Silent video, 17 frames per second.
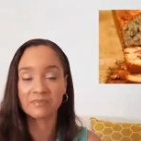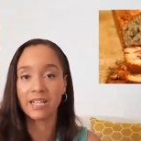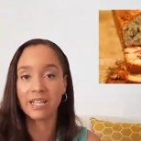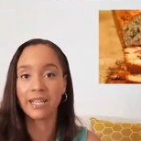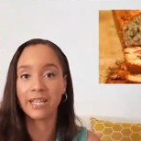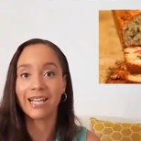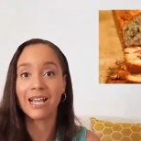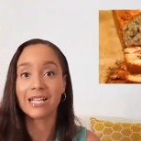
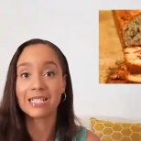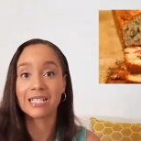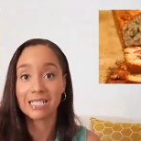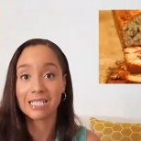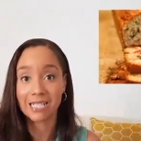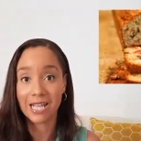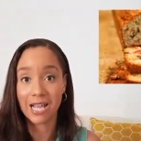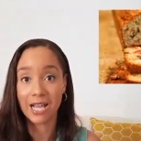I can't
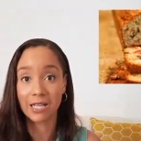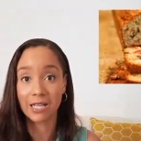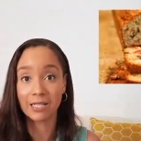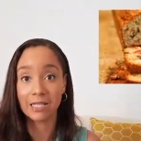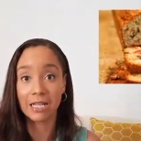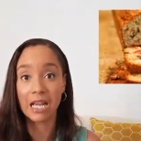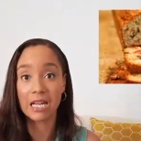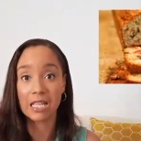stand
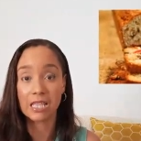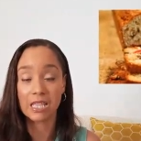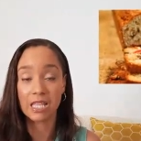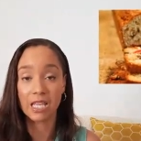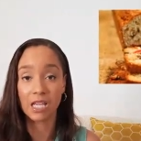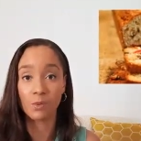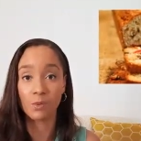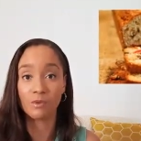
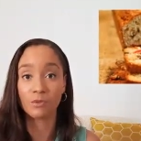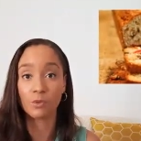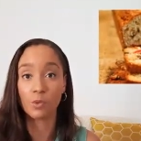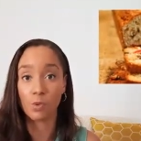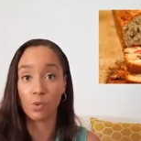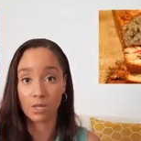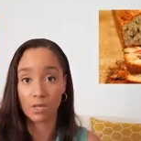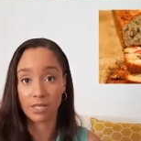anything with
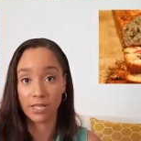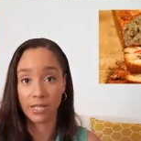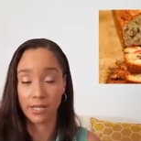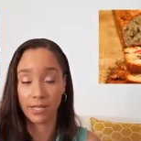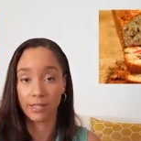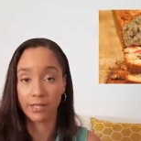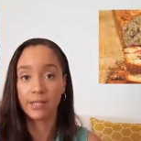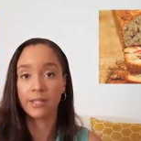coconut in it.